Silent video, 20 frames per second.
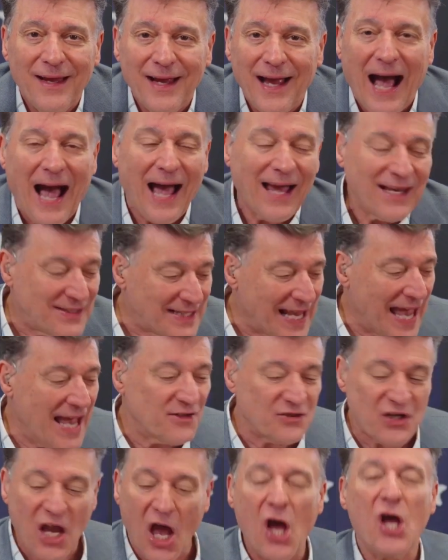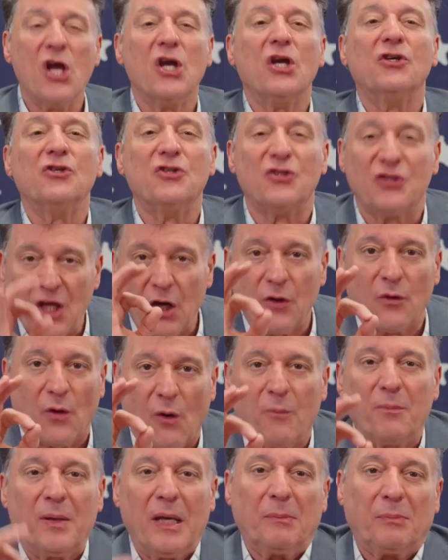ICE has
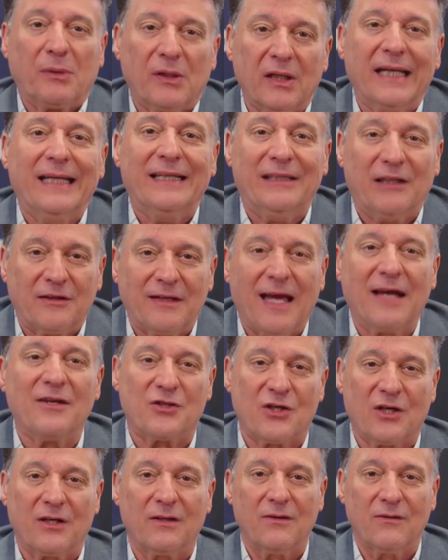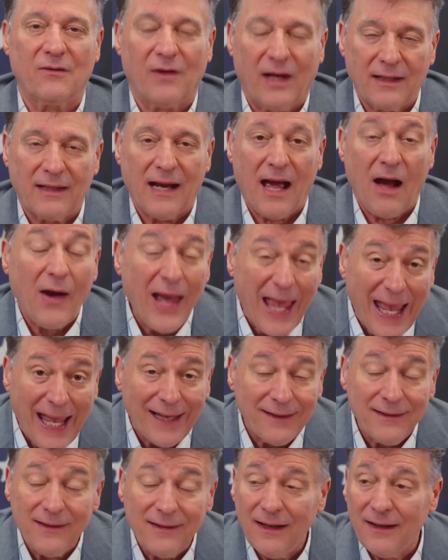0 people in detention right now.
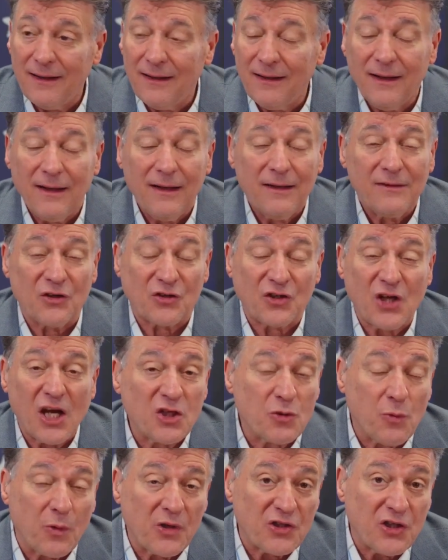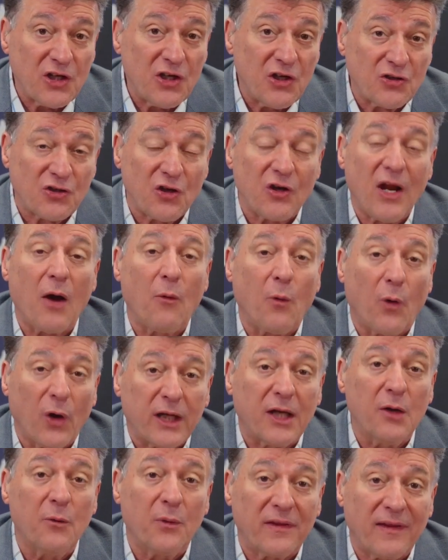And the sanctuary cities are not
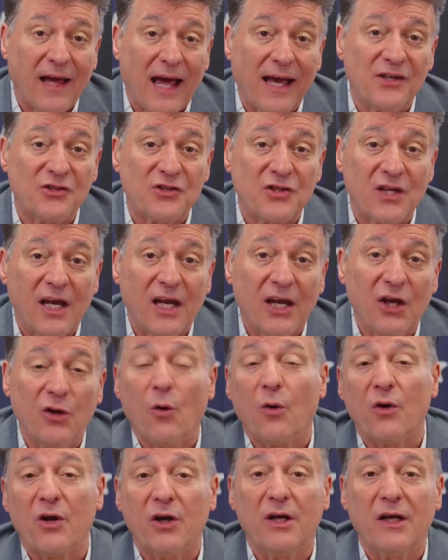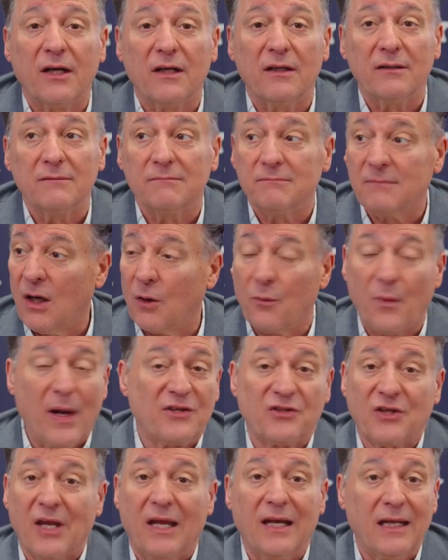working with ICE in order to
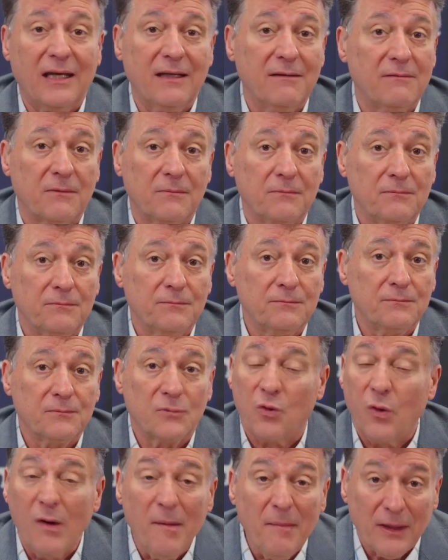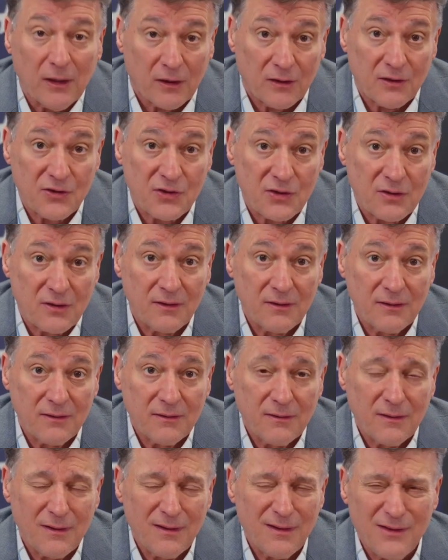arrest any criminals.
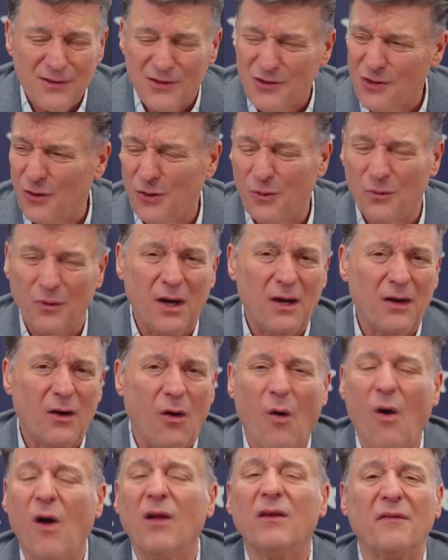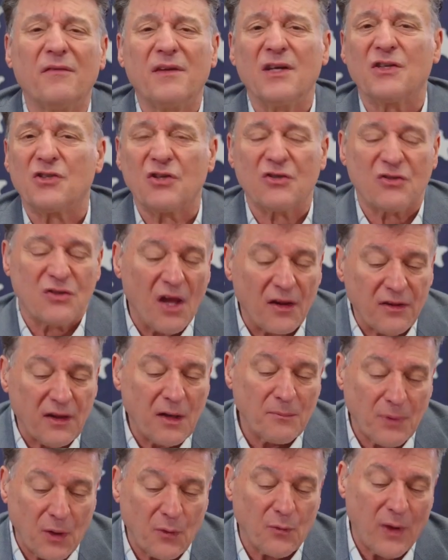So all of this is
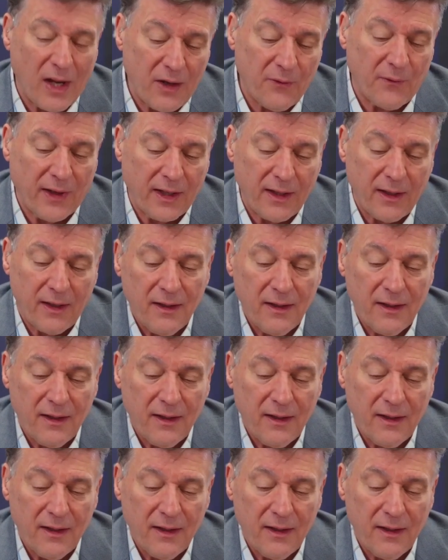nothing but rhetoric.